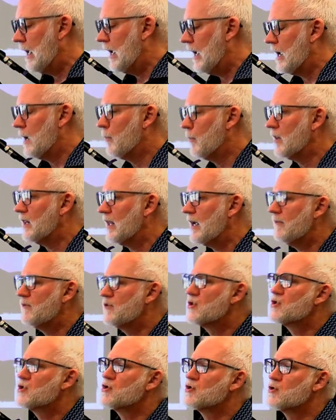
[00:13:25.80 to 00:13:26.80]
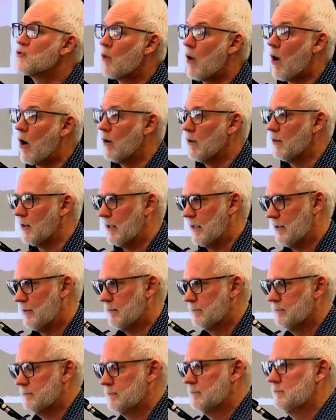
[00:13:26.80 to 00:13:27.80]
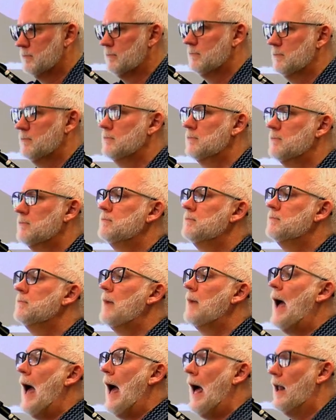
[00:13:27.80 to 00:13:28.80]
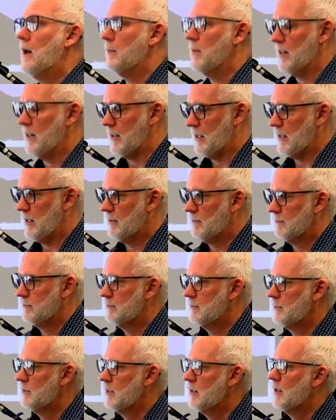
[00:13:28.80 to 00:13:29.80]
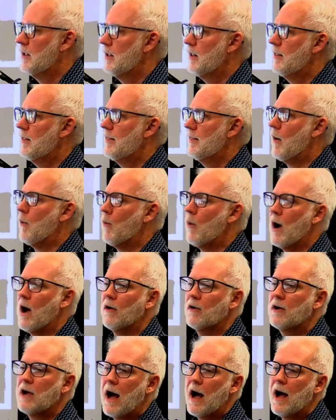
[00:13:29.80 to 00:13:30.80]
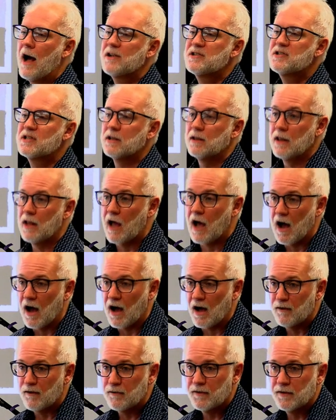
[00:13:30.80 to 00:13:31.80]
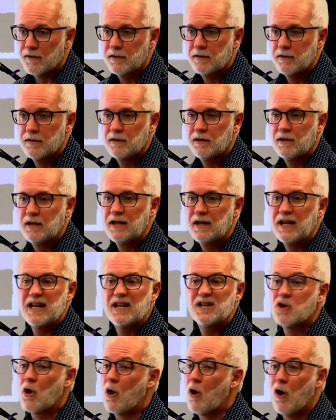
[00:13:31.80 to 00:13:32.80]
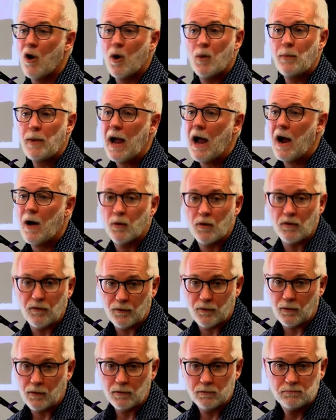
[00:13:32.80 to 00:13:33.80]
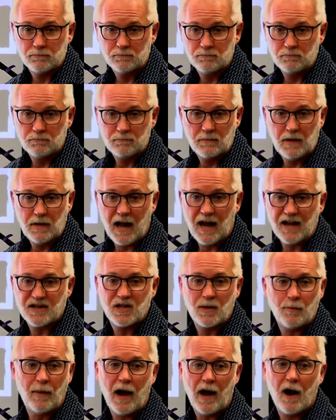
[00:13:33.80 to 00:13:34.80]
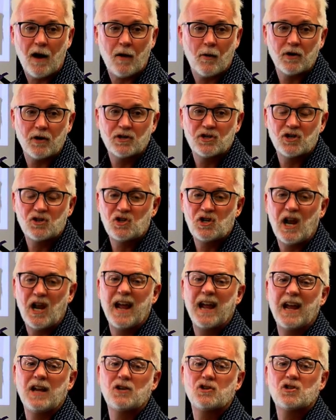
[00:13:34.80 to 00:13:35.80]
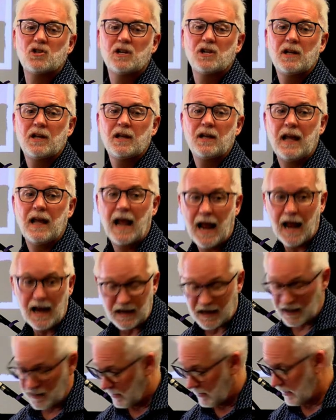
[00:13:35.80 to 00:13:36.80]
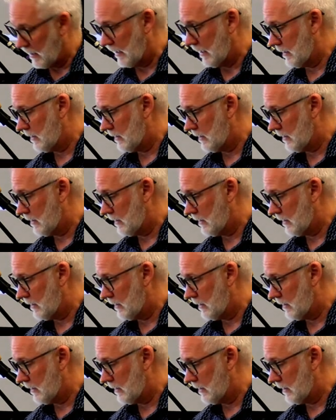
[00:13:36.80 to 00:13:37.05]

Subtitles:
he believed strongly, adamantly, that while God's love is all-powerful, has the power to change anything,